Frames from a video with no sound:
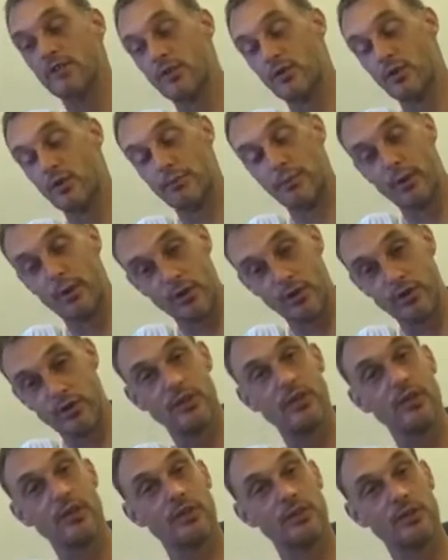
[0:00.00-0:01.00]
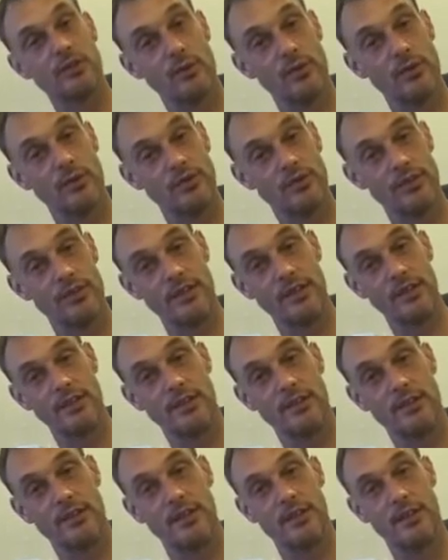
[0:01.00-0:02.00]
or pushed towards the
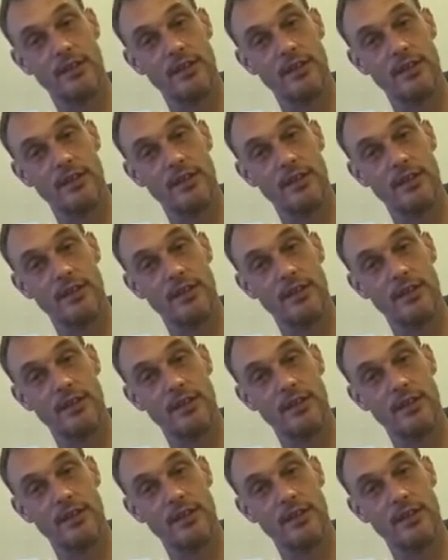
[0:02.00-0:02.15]
Earth